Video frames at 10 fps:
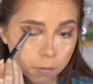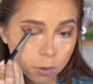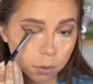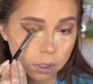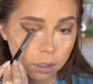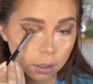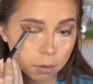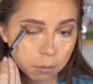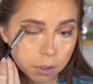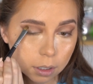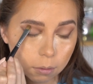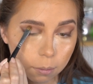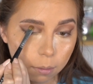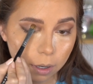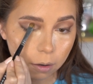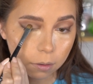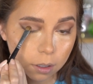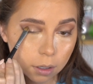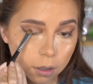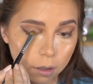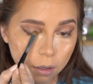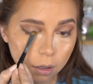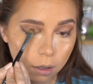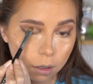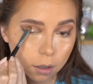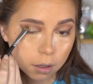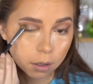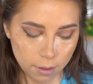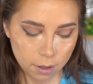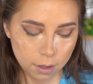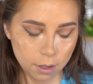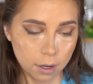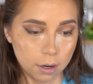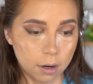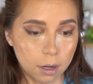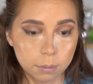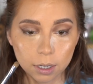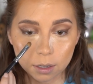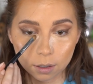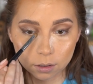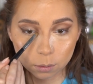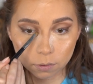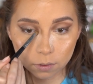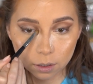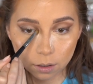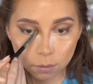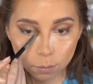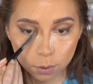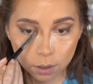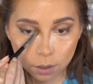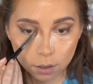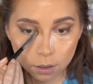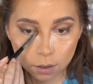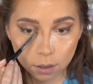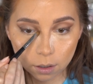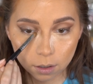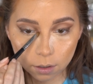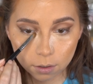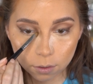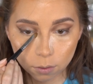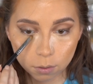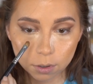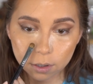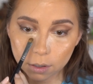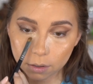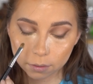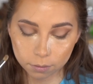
focusing it really out here, and then I'm taking some of it and putting it in the inner corner.